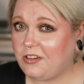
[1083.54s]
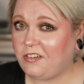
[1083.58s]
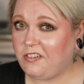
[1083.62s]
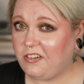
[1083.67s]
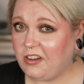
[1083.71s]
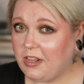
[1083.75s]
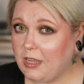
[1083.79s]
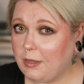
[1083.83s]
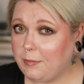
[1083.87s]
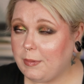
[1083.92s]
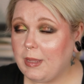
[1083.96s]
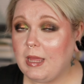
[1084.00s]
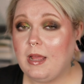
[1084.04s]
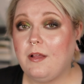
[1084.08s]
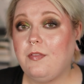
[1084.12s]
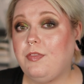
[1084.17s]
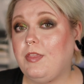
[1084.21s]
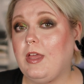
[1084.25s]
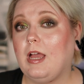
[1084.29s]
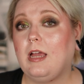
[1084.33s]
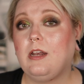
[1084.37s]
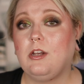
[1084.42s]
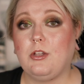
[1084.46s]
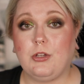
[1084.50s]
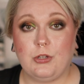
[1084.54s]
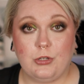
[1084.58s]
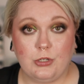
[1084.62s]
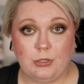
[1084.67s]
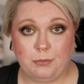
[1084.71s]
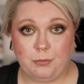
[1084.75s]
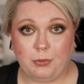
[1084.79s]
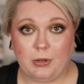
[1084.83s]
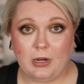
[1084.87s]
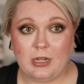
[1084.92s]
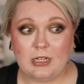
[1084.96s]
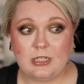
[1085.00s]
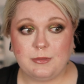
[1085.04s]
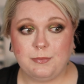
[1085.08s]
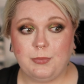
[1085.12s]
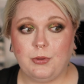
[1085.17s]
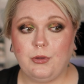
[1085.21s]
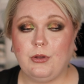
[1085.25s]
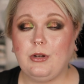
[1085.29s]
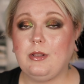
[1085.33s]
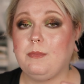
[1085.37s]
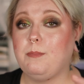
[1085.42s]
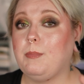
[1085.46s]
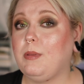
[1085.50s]
cheap. They had a good price
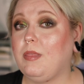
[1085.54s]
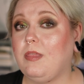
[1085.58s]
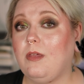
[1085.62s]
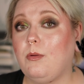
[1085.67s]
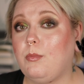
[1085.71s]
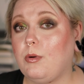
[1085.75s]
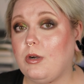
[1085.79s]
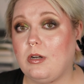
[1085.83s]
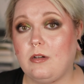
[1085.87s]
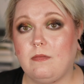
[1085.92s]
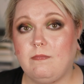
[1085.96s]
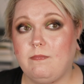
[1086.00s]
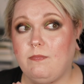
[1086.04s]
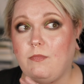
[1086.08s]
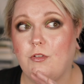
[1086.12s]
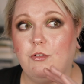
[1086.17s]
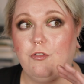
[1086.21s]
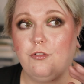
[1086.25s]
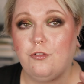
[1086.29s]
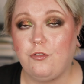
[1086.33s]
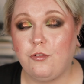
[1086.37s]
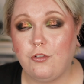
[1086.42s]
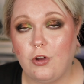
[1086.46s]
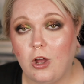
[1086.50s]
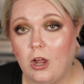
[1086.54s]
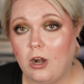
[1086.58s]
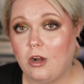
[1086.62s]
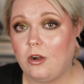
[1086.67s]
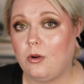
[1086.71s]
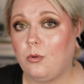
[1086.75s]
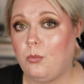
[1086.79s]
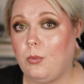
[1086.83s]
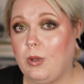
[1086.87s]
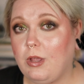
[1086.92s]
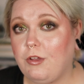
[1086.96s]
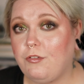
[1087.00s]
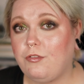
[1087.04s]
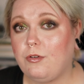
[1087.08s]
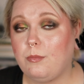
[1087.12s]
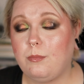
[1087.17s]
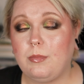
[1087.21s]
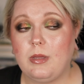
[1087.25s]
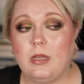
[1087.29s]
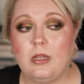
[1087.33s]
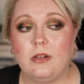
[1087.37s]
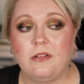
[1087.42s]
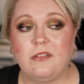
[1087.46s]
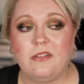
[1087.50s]
point, but they were far away from
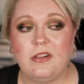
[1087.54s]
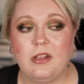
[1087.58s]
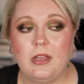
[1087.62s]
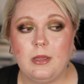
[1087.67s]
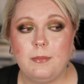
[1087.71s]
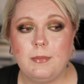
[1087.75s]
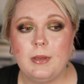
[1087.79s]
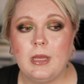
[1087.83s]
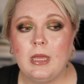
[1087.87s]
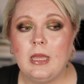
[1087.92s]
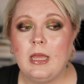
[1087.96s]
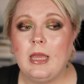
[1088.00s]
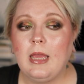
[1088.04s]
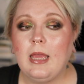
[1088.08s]
being cheap.